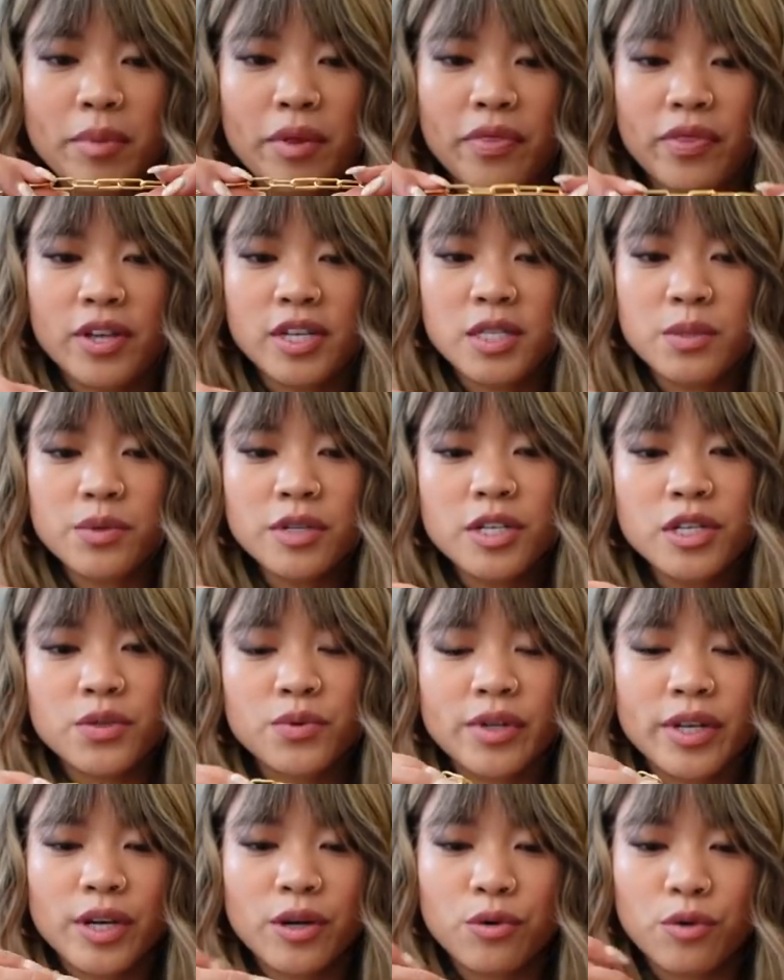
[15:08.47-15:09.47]
But this one is
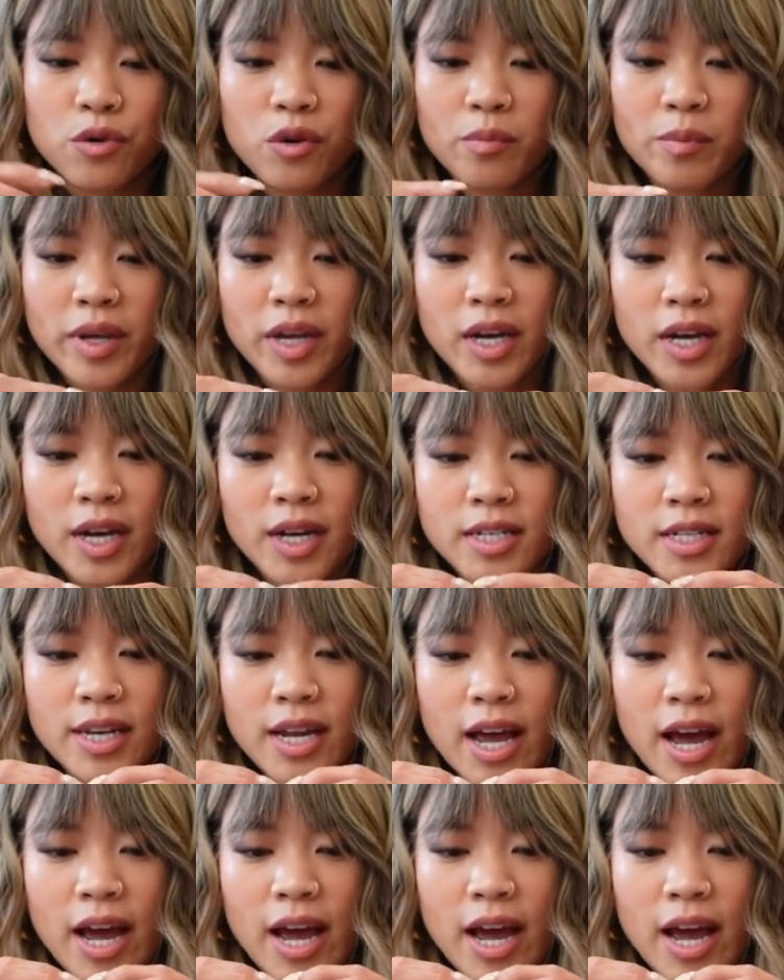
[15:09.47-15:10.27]
really cool because it